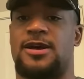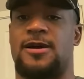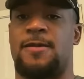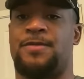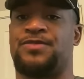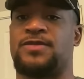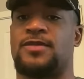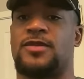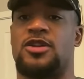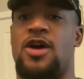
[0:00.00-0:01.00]
Um,
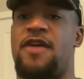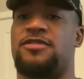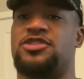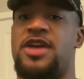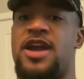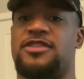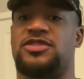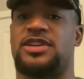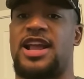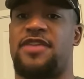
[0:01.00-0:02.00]
you know, obviously you have to
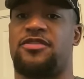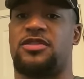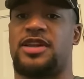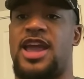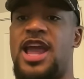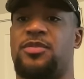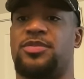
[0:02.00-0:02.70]
treat like every other game,